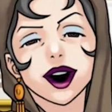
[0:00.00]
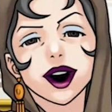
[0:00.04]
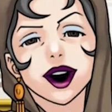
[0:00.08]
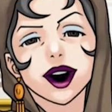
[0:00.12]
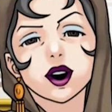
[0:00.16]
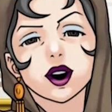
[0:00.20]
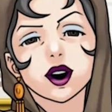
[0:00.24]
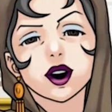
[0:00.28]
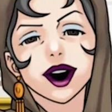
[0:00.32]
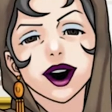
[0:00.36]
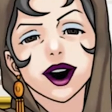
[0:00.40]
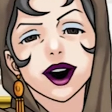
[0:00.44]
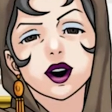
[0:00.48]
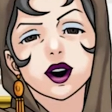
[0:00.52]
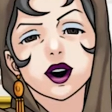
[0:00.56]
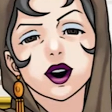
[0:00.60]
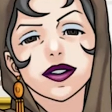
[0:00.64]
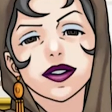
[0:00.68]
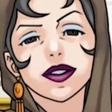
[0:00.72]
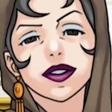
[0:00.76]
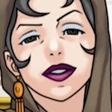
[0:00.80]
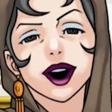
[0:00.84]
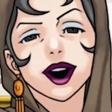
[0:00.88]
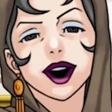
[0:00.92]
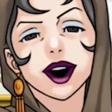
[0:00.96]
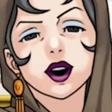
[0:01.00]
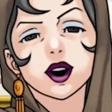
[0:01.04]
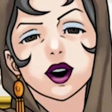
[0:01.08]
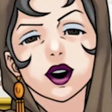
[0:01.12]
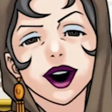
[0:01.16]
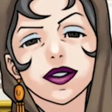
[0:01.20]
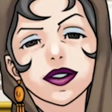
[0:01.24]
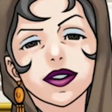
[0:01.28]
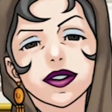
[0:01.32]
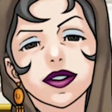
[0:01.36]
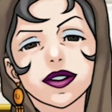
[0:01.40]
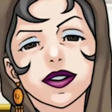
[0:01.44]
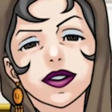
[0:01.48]
and returned the
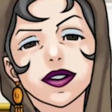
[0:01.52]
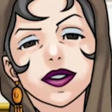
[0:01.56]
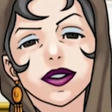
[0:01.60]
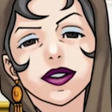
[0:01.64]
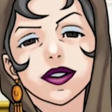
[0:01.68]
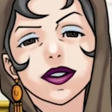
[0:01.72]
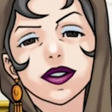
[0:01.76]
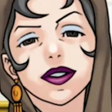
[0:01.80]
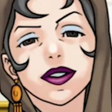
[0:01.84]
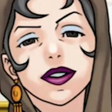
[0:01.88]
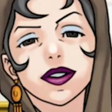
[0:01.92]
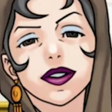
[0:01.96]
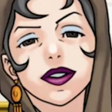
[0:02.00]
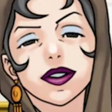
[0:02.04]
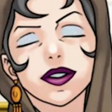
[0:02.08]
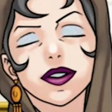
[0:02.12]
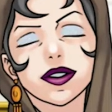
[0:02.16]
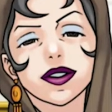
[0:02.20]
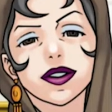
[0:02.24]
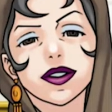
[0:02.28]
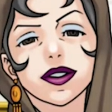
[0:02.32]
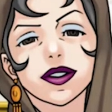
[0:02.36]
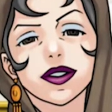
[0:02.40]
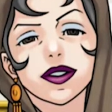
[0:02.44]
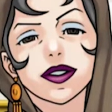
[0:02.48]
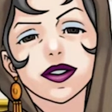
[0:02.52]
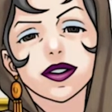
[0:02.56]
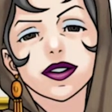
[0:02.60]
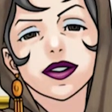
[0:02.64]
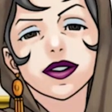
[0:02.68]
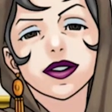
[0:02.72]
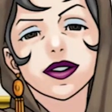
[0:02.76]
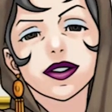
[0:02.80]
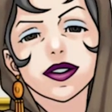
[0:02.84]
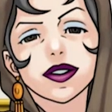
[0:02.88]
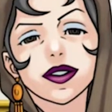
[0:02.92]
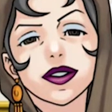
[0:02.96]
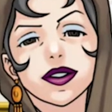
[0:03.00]
trailer in the space
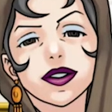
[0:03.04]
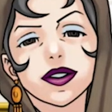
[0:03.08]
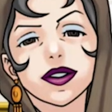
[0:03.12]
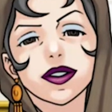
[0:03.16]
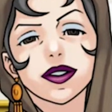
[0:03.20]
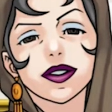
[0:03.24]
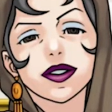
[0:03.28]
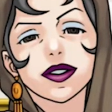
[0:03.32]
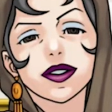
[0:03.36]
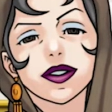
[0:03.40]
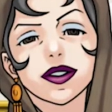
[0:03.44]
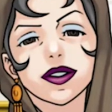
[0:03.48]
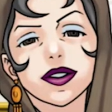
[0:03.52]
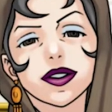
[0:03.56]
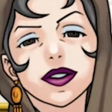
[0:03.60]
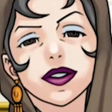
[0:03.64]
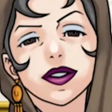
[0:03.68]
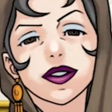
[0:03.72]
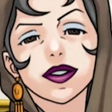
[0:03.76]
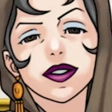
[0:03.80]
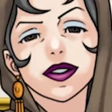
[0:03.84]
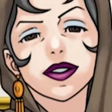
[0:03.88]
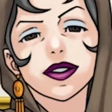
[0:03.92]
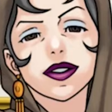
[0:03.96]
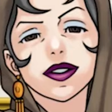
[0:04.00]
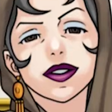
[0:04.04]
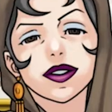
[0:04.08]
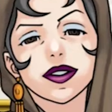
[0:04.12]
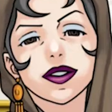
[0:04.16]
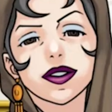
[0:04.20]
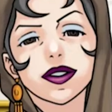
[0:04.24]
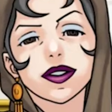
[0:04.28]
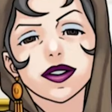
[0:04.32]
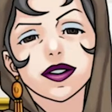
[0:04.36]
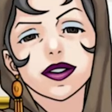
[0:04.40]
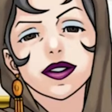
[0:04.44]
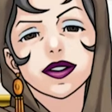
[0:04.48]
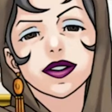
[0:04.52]
of a 15 minute break?
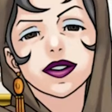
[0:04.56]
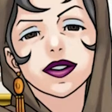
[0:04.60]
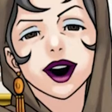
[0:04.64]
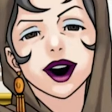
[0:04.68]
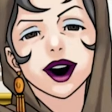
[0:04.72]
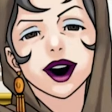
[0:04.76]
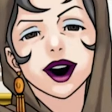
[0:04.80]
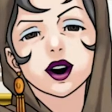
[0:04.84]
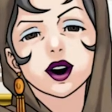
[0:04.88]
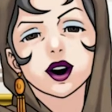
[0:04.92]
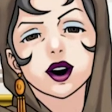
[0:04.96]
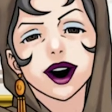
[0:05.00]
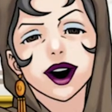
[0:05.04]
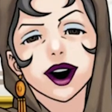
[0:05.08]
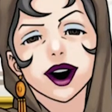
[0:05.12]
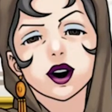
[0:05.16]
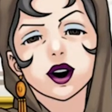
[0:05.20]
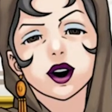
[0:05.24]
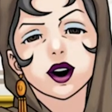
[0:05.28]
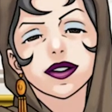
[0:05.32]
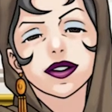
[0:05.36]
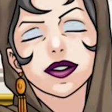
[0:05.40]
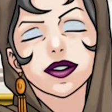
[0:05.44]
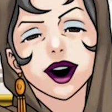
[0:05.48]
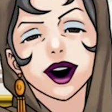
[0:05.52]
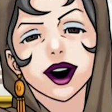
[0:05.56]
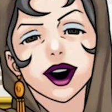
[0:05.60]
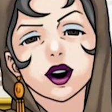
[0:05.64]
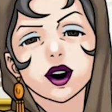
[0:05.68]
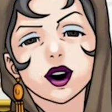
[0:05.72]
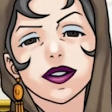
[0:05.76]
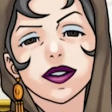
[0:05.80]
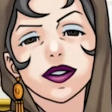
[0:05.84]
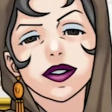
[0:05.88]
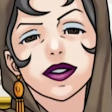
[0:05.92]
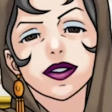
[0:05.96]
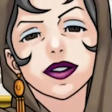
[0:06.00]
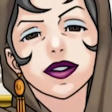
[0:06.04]
How
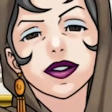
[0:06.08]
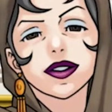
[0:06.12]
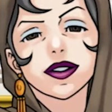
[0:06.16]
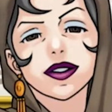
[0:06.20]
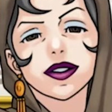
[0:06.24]
could I have